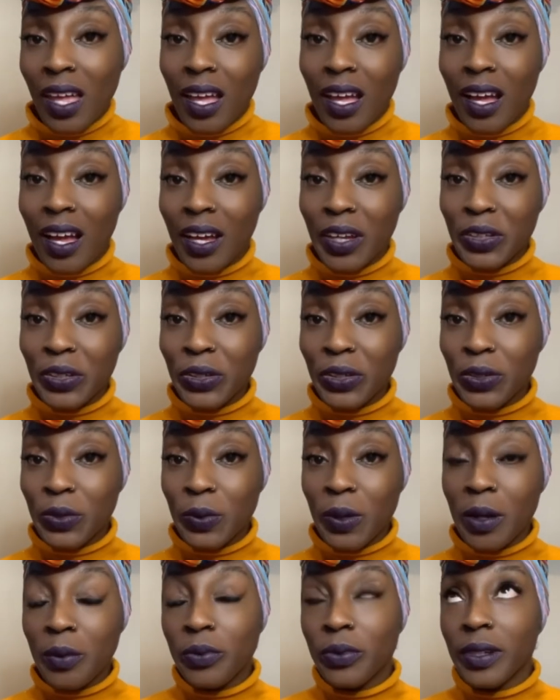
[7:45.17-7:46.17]
I can hook
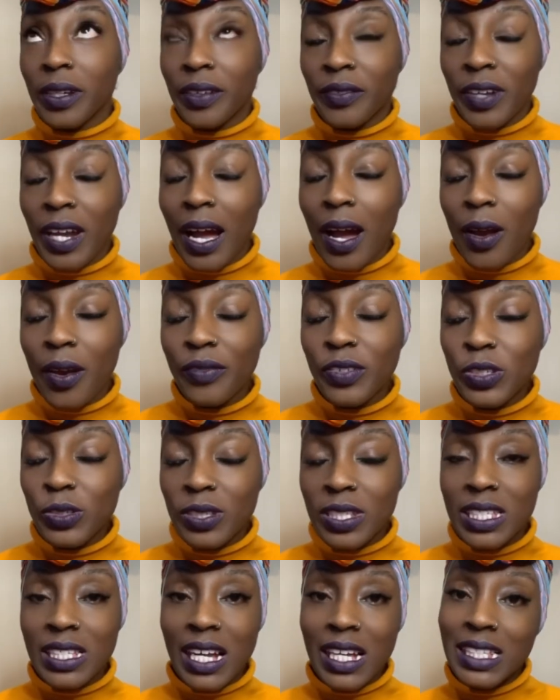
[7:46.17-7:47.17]
you up, whatever. However you
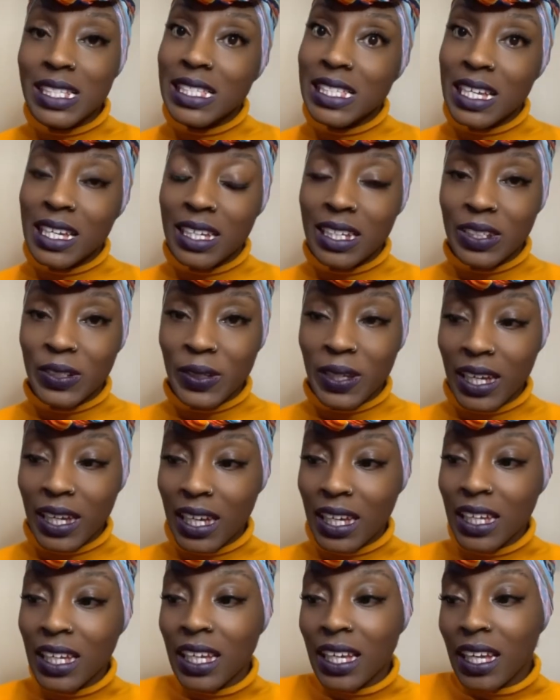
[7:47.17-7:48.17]
decide to say it,
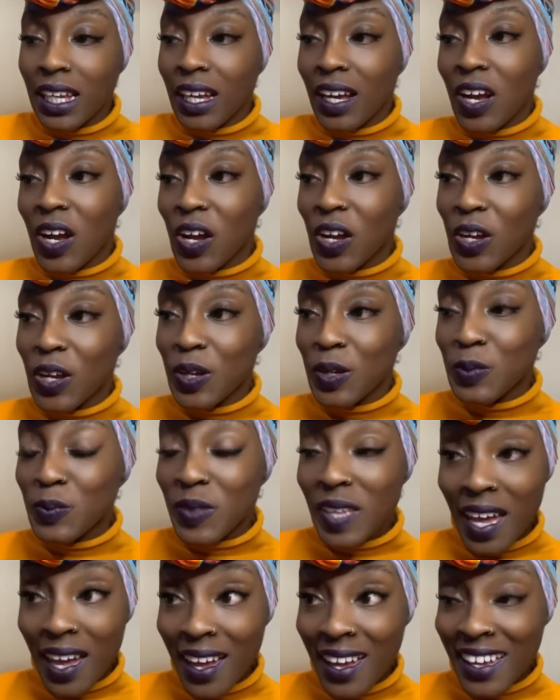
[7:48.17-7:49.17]
okay? Um,
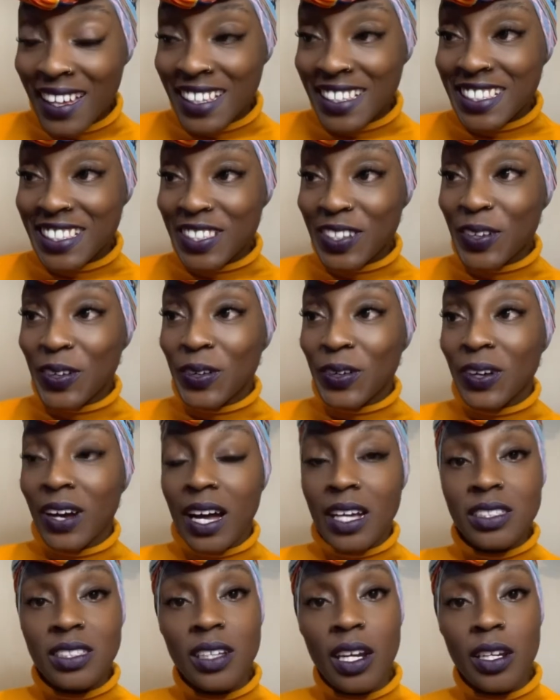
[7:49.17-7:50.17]
yeah, so
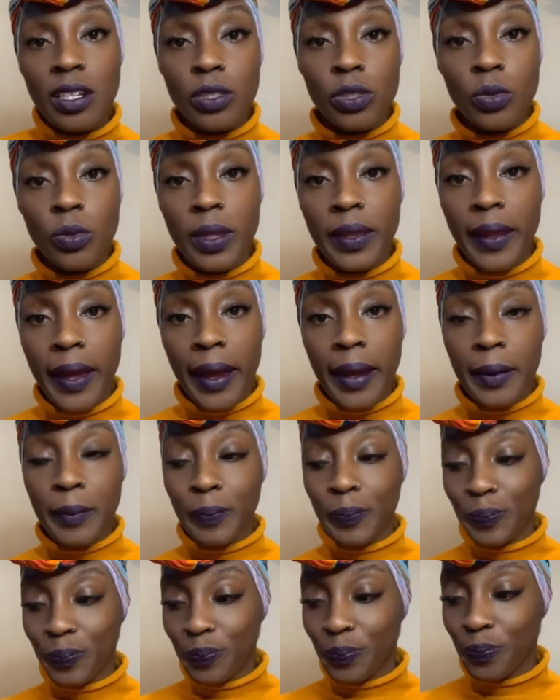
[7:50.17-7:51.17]
I started doing that.
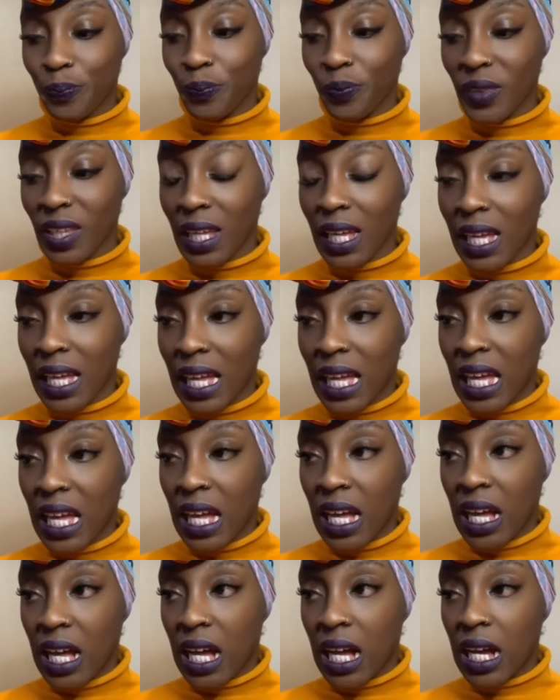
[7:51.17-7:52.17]

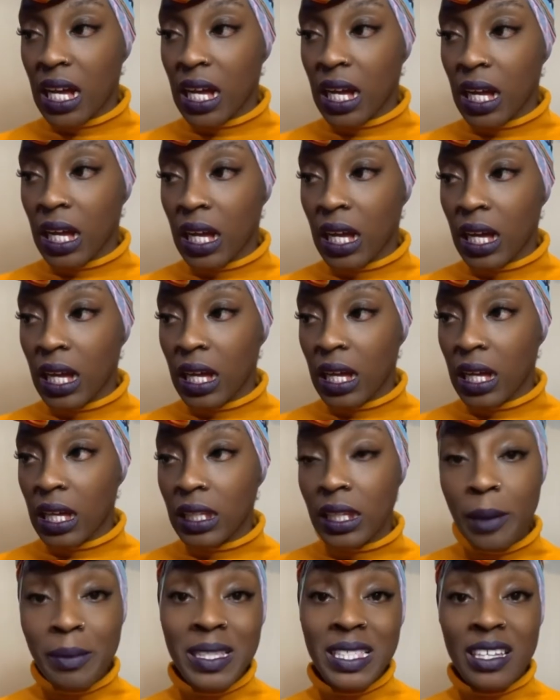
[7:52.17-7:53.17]
Uh,
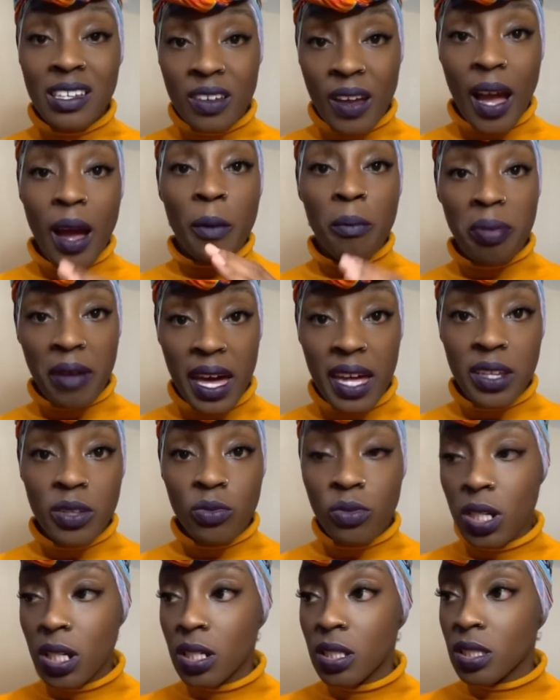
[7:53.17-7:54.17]
let me tell you how bad it
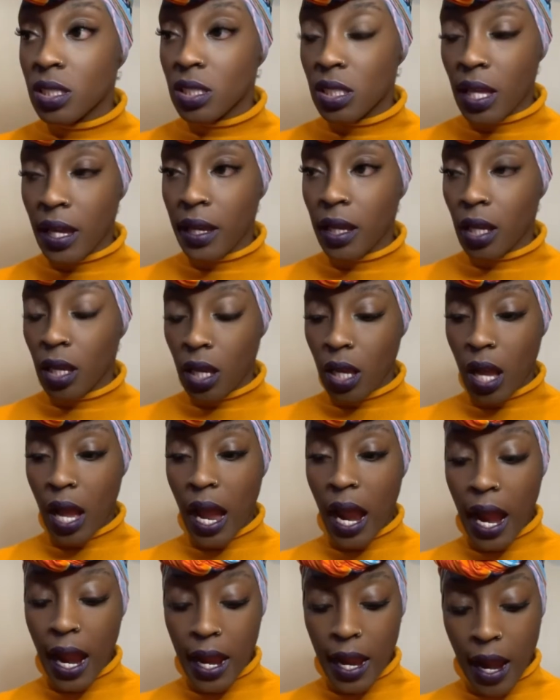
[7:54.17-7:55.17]
was. Like,
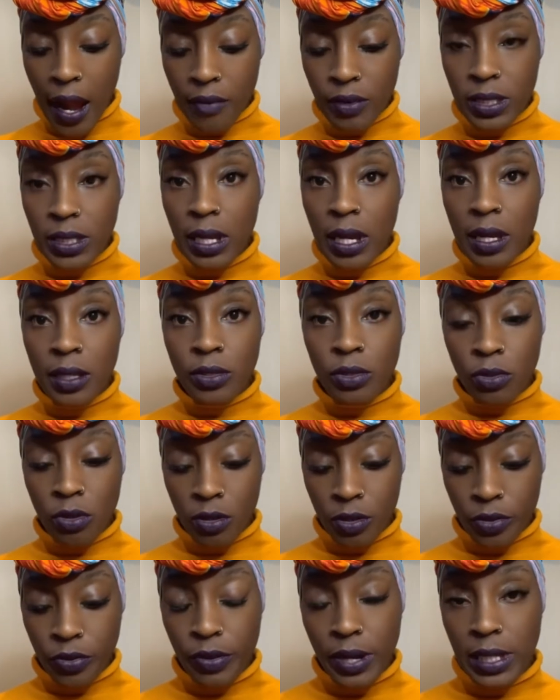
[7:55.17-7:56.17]
I advertised
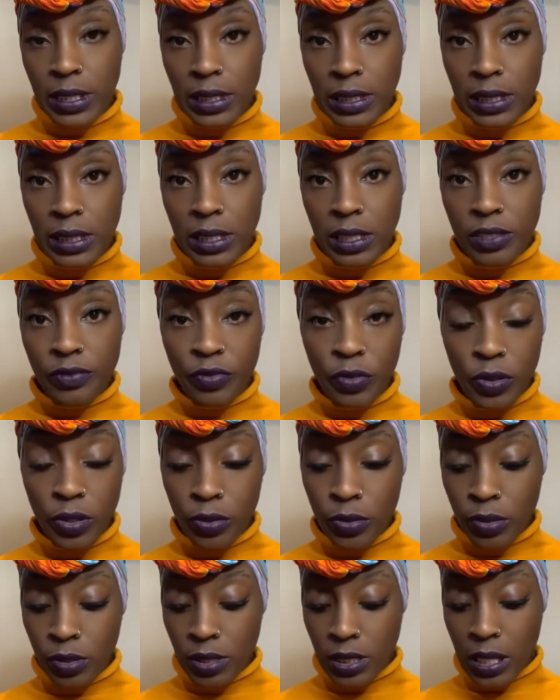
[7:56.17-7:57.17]
on Craigslist for a
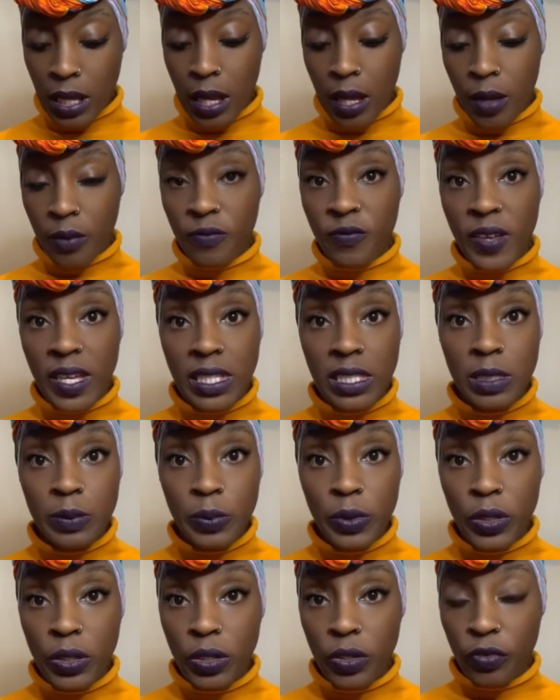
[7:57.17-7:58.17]
long time,
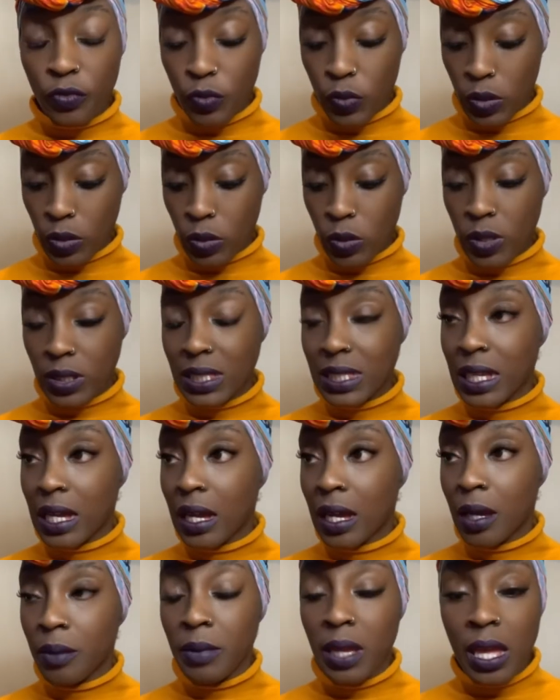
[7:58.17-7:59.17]
Facebook for a long
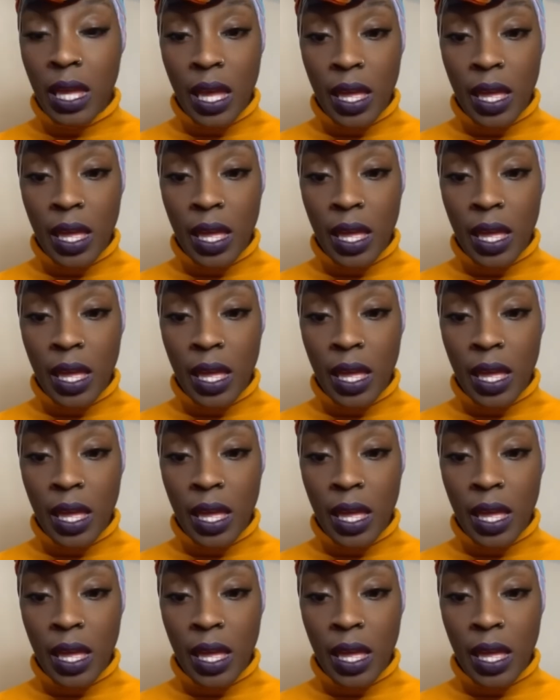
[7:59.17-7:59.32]
time.